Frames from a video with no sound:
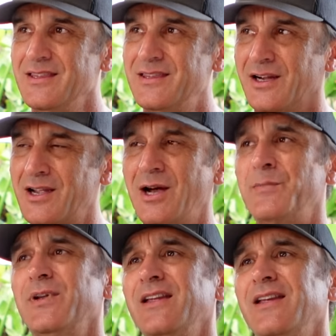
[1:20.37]
The
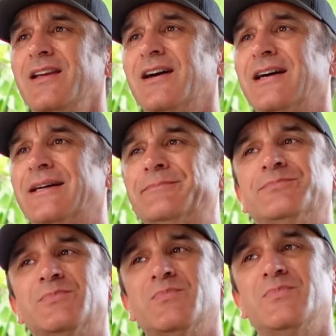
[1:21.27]
company, uh,
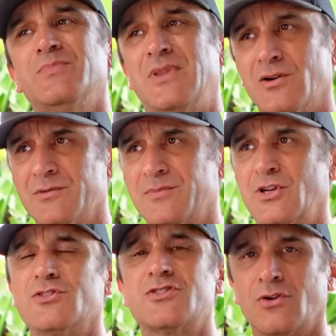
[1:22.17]
Their,
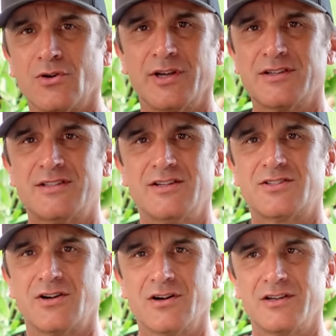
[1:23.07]
their story is they
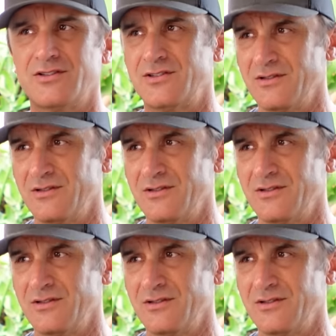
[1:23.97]
started